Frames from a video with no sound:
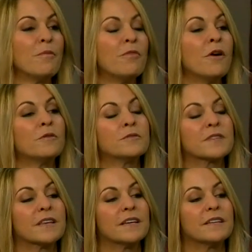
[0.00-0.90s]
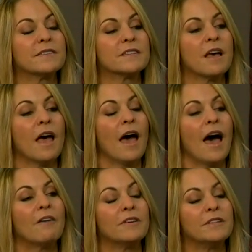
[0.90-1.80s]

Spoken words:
Those kids have a